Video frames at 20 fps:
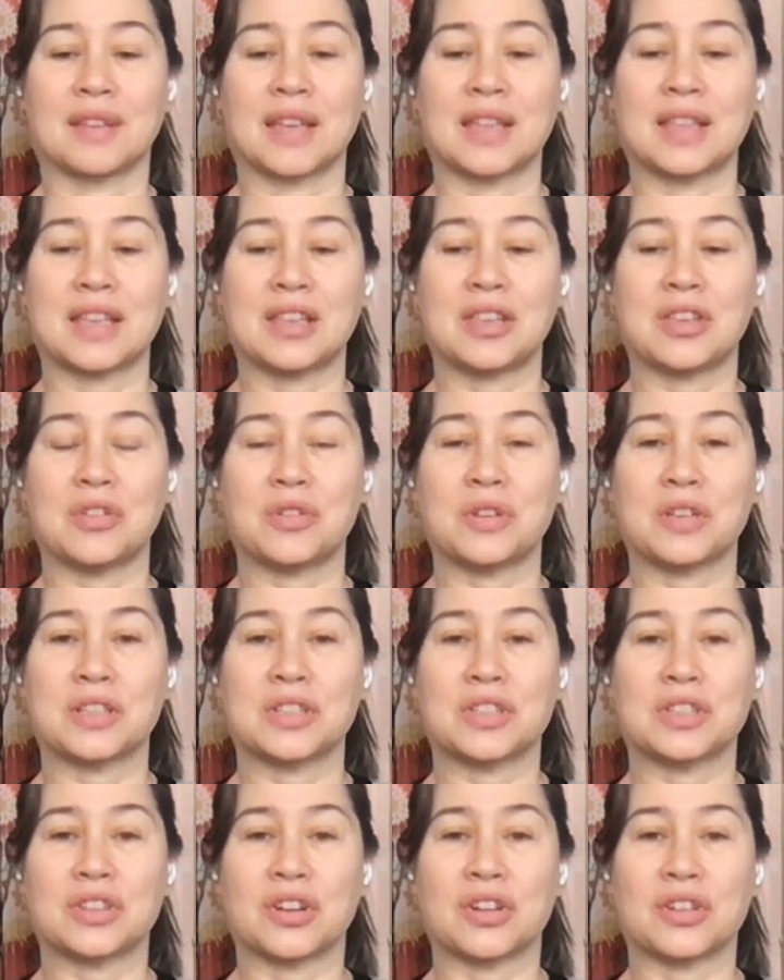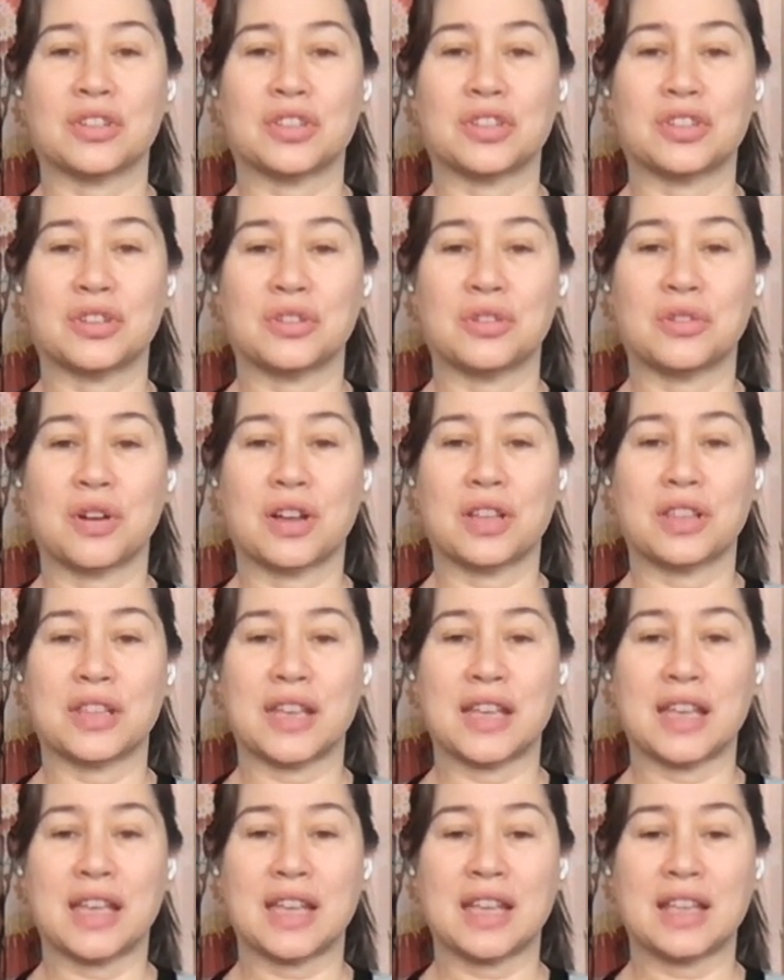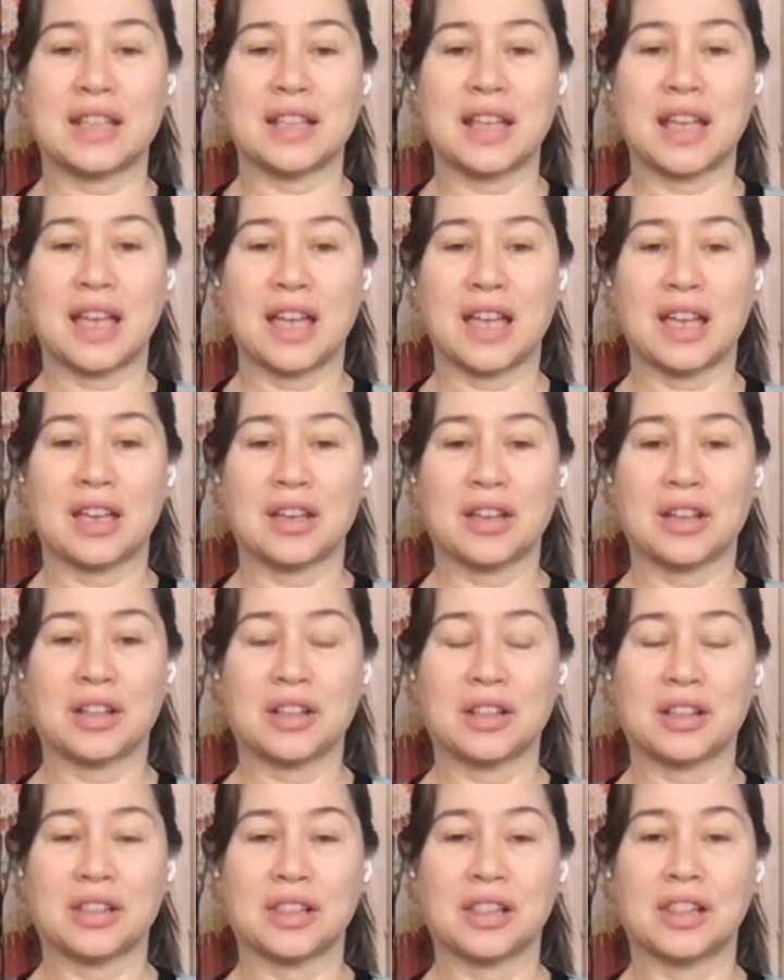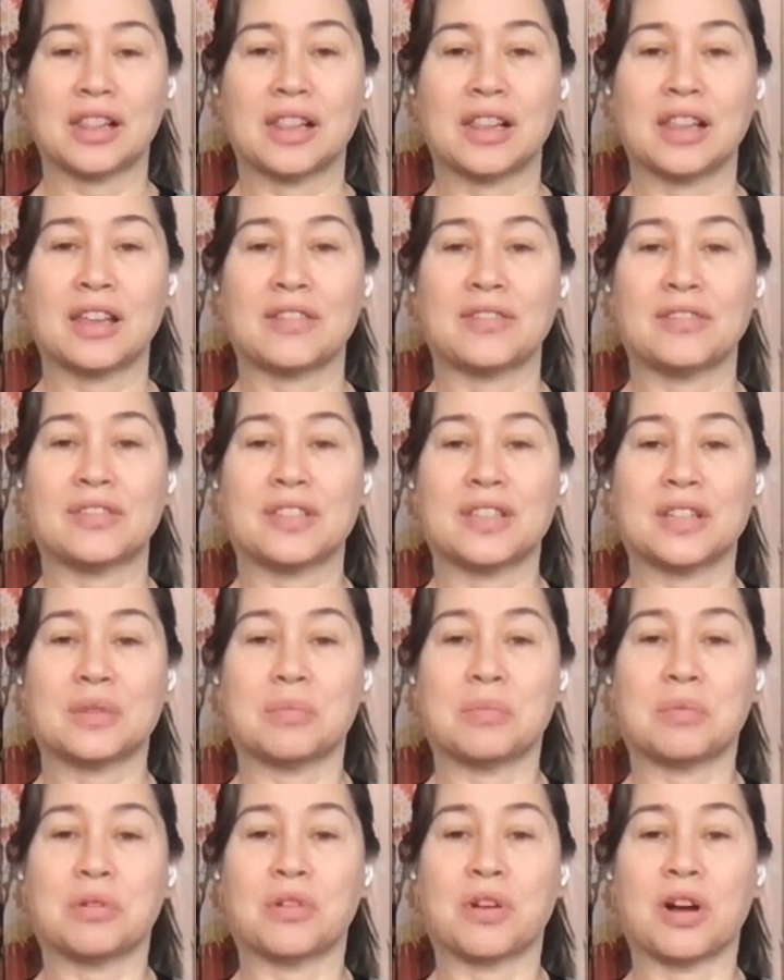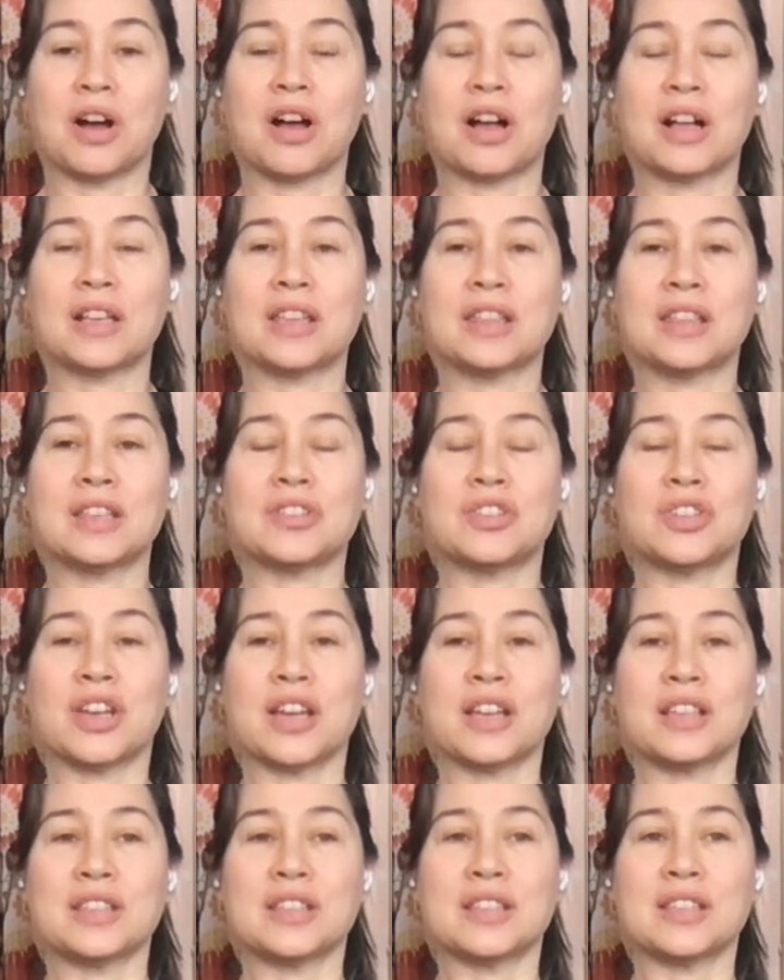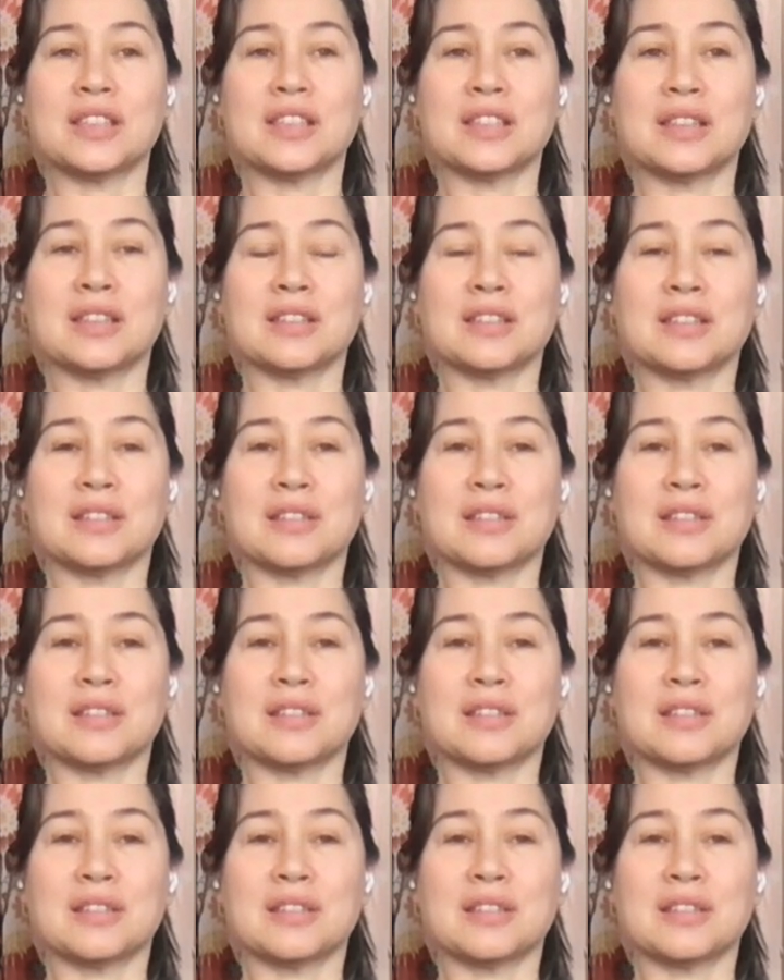And then you can start to, on the inhale, lift and broaden the chest.